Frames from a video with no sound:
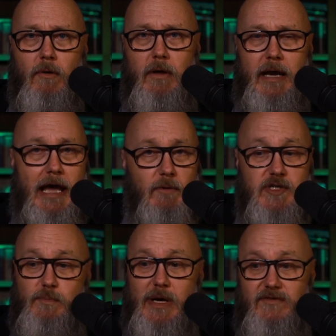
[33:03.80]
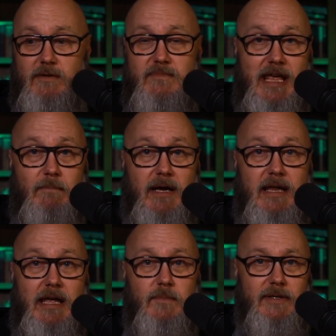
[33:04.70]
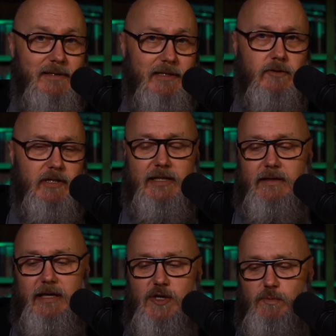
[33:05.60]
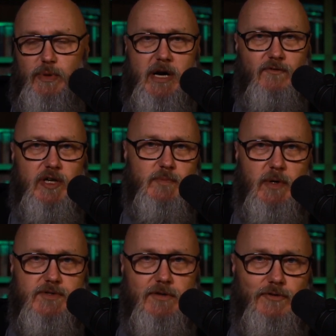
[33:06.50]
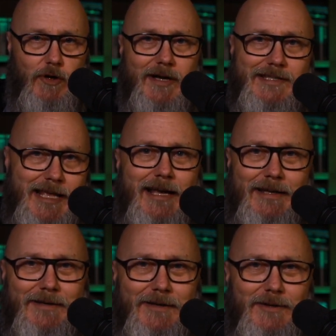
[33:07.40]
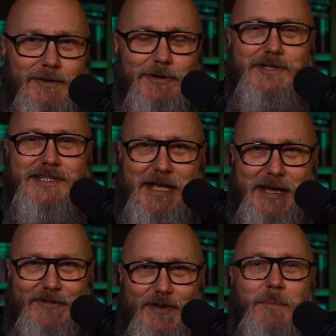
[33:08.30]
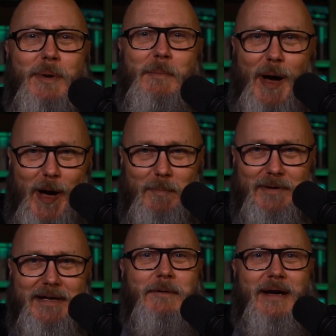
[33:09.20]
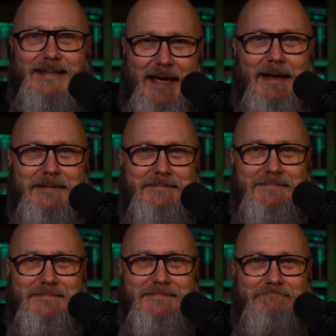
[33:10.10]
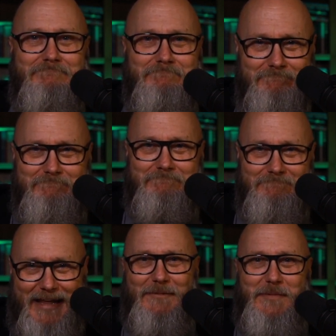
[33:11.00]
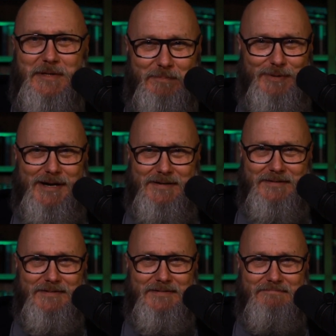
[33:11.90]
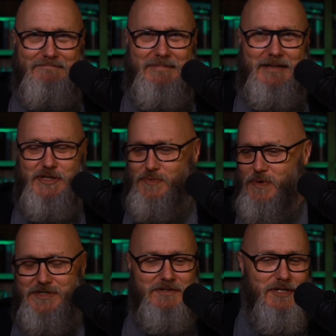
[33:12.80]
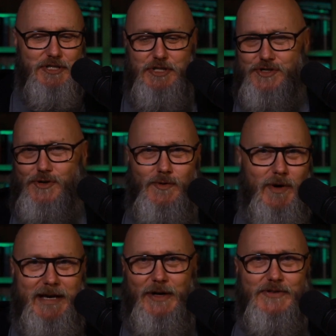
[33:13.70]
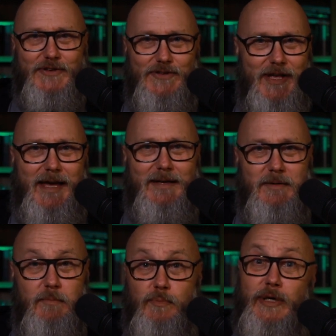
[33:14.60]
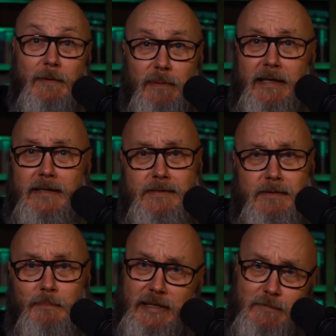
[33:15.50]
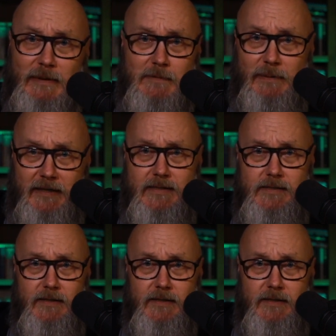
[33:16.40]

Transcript: and I would just pray for them name by name, but literally each prayer for each person took a second. Lord, save my mom and my dad. That would be the prayer. I just wasn't sure what else to say. Pretty please, please, please, please.